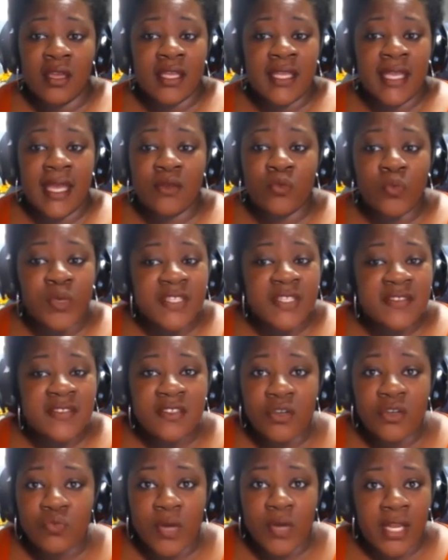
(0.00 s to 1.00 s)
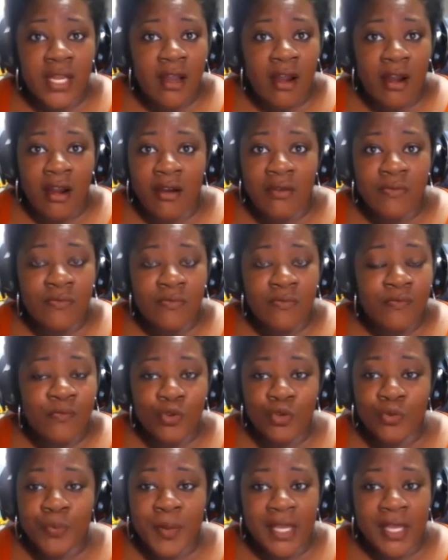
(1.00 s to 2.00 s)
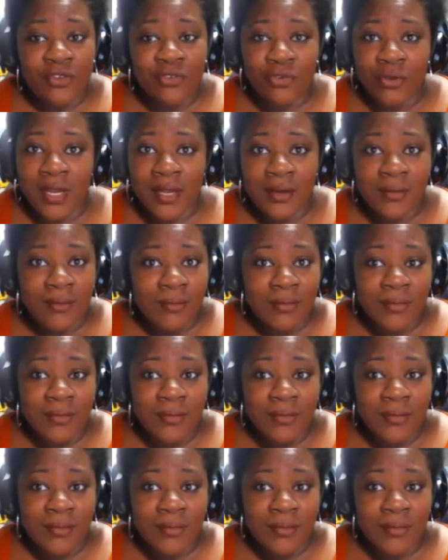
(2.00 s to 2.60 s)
can we still run our food pantry?